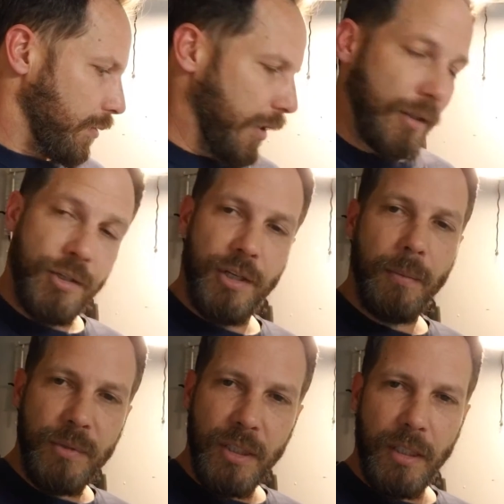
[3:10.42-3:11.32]
Get the
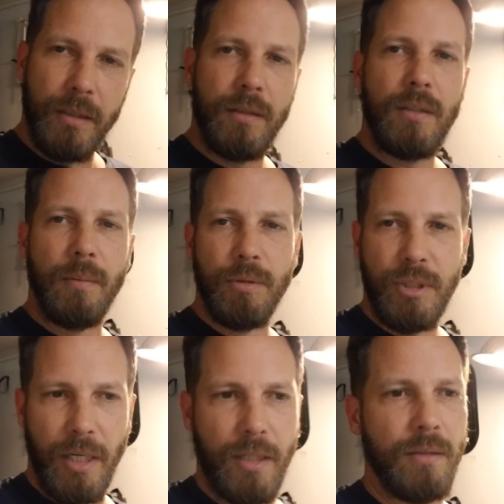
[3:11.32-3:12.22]
shims in, double
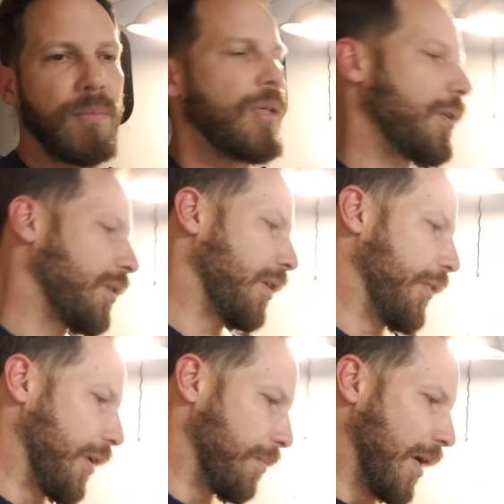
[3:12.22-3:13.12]
check them, and
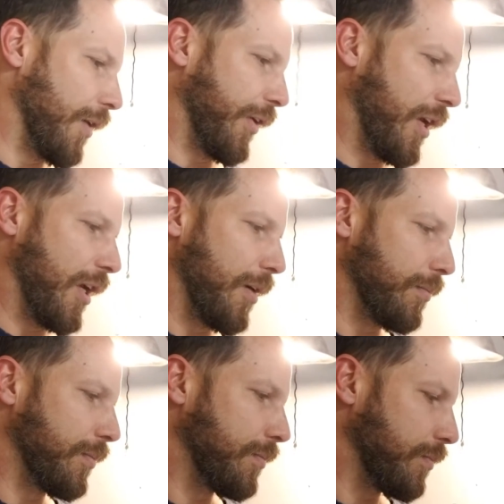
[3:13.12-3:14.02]
then mount the
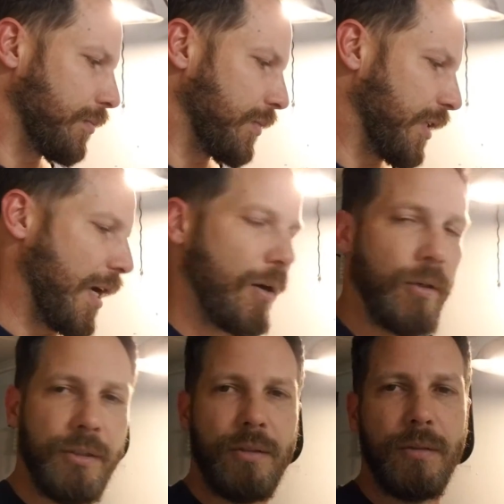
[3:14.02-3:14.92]
cam
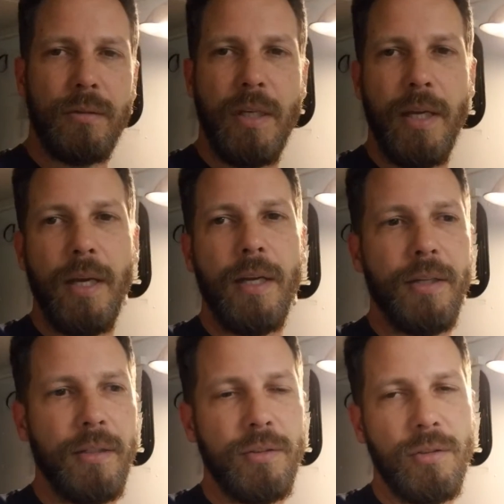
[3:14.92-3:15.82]
towers to the head
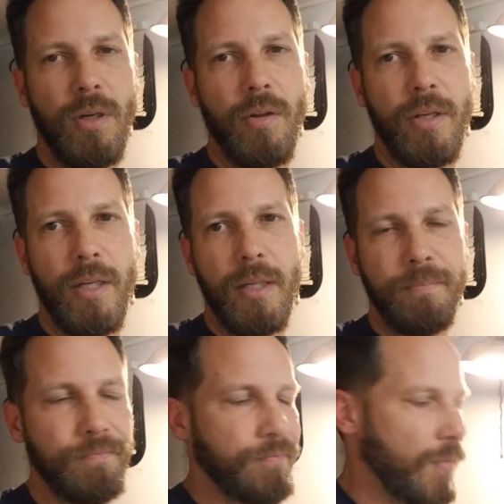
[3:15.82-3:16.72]
and install the head.
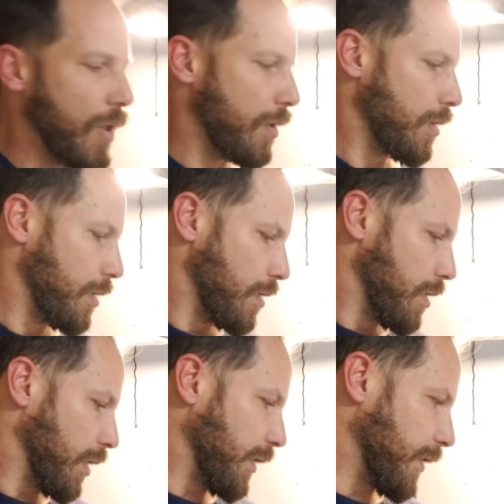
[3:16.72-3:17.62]

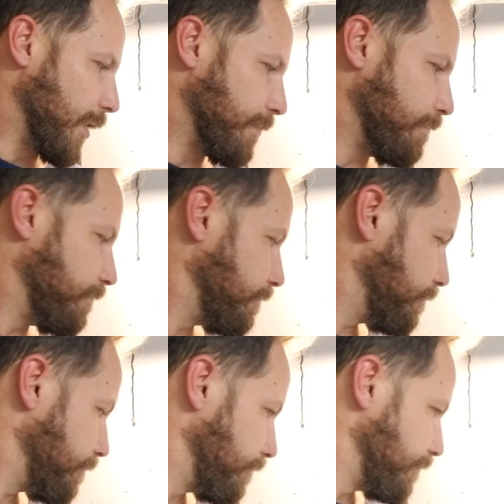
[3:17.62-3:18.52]
Um,
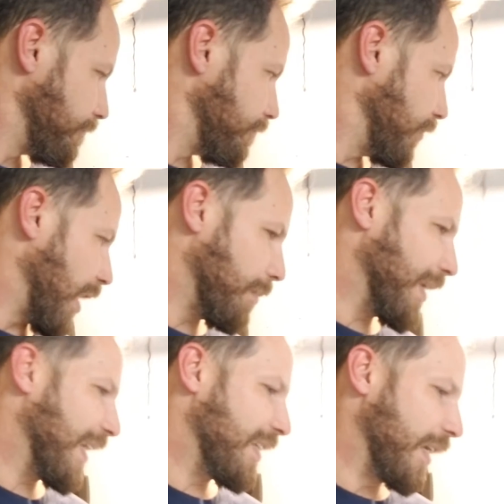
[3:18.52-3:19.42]
not a
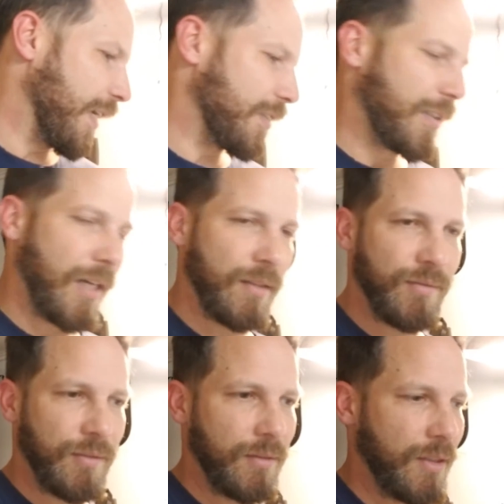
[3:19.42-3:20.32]
bad day, just kind
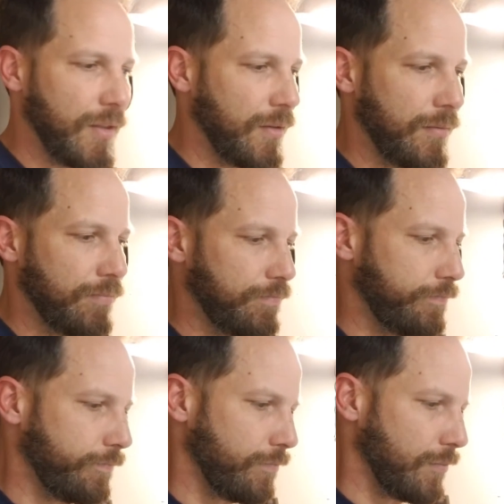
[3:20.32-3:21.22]
of uh,
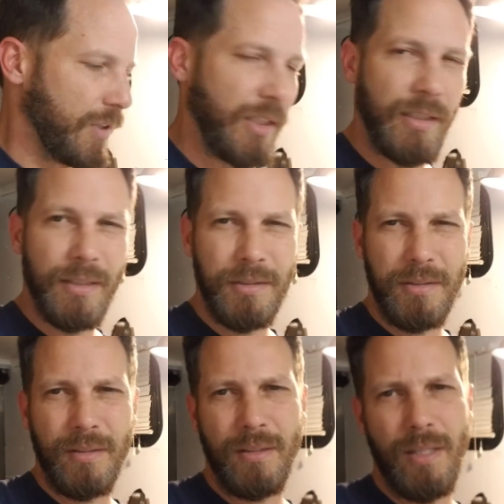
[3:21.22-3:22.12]

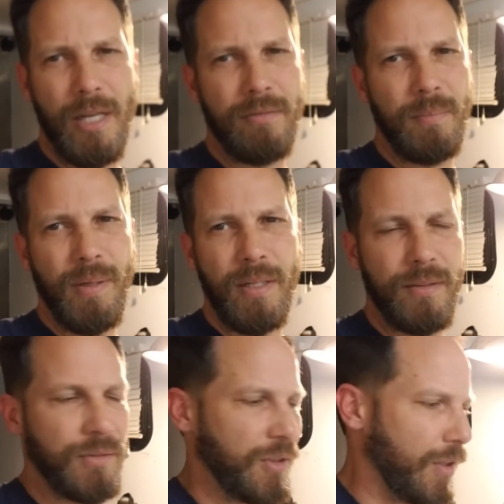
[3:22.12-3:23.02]
tedious, a lot of
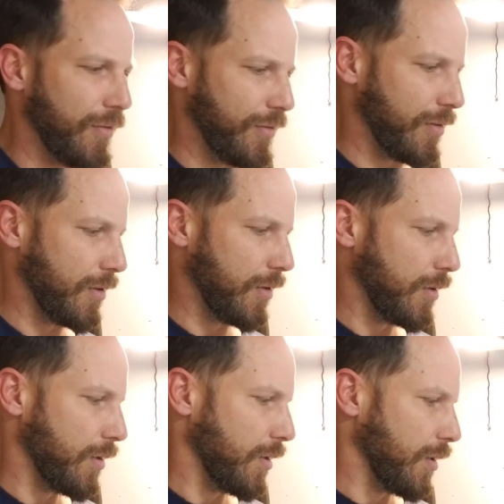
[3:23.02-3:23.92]
repetitive stuff.
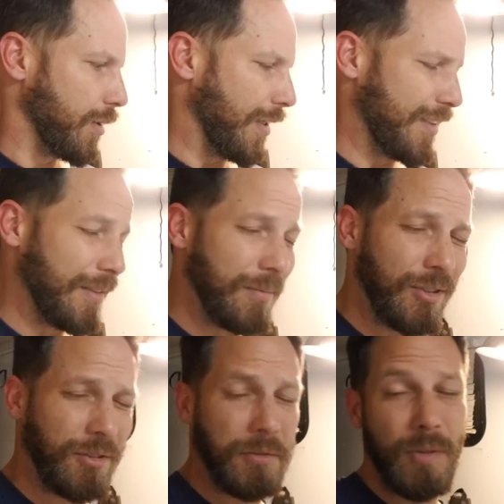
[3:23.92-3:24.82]
I did
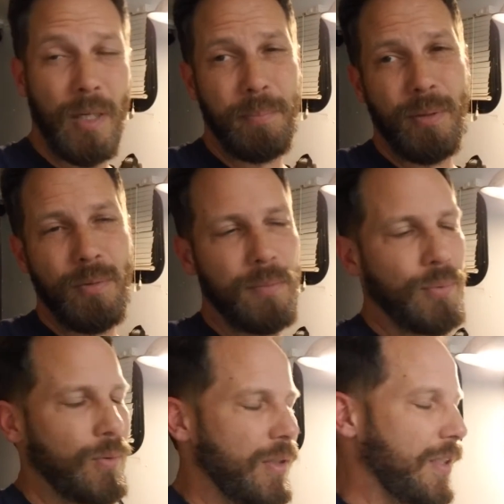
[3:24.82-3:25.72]
screw up at one
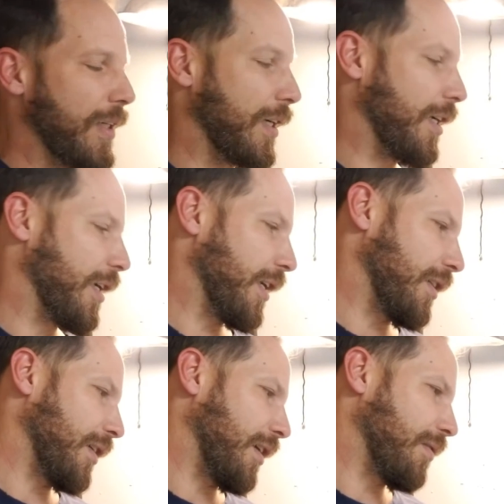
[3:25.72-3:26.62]
point. I
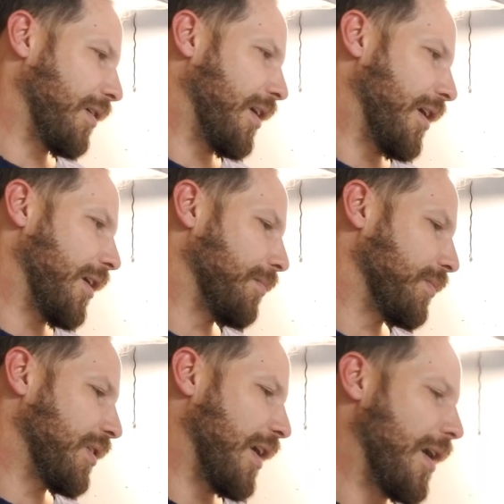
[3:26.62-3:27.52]
had the cam
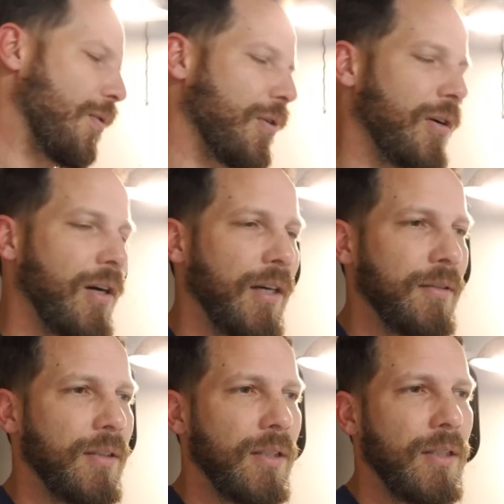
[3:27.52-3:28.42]
tower
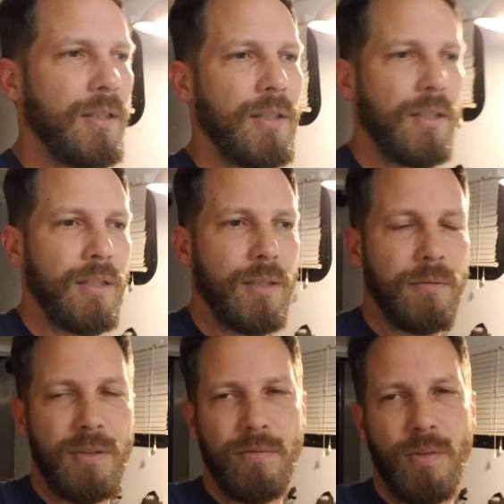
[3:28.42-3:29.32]
on
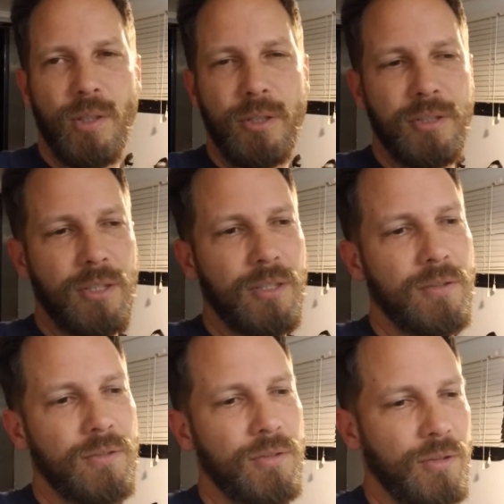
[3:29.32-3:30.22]
reversed,
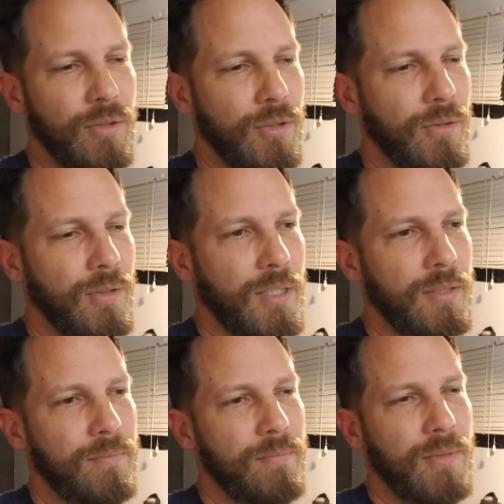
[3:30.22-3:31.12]
so
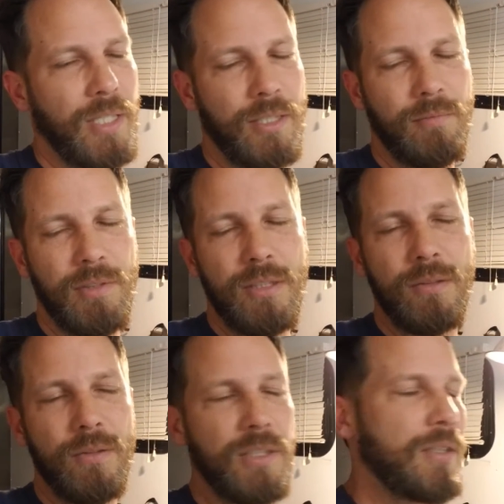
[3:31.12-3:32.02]
I had to
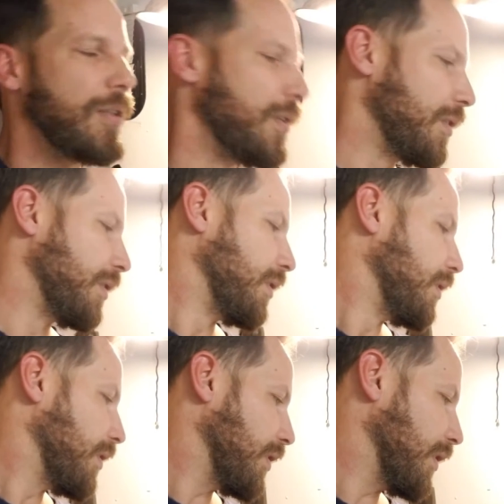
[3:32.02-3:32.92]
redo it.
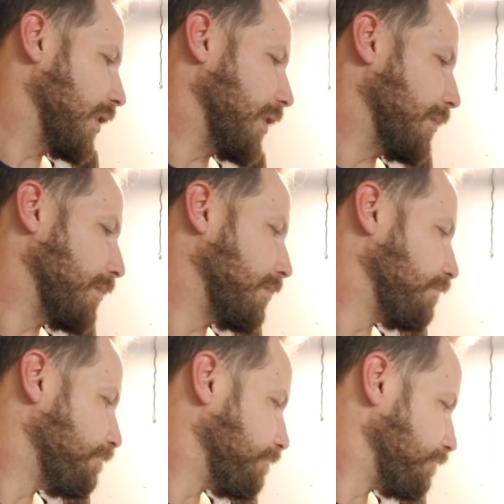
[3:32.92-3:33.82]
Um,
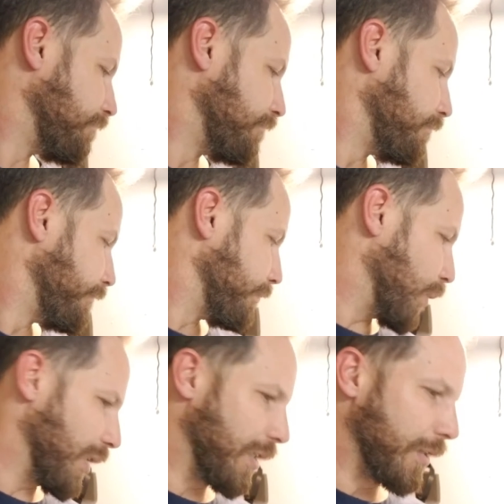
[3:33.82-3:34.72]

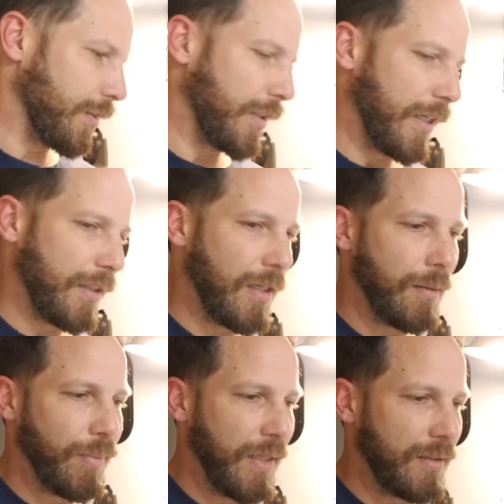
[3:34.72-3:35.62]
but other than that, not a
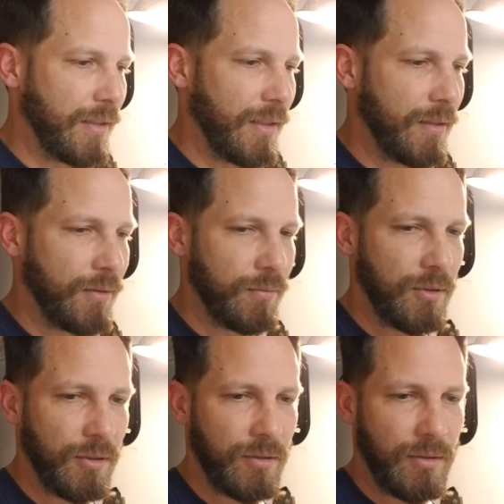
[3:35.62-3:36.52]
bad day. It was
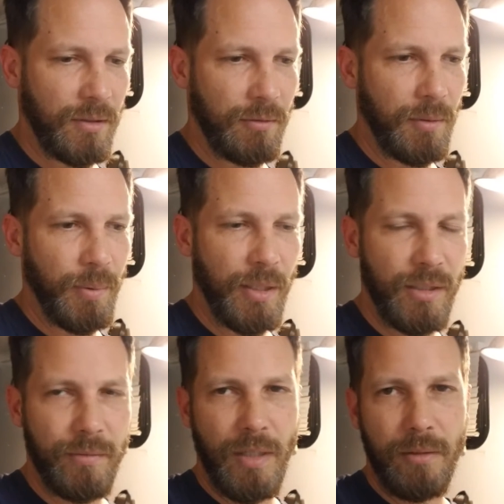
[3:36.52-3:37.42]
just uh,
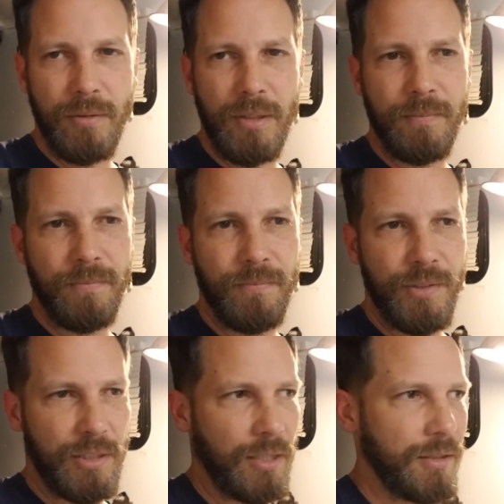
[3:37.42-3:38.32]
repetitive, not really
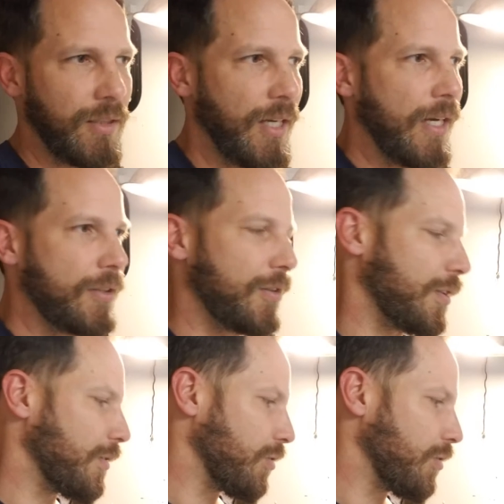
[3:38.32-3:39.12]
physically taxing.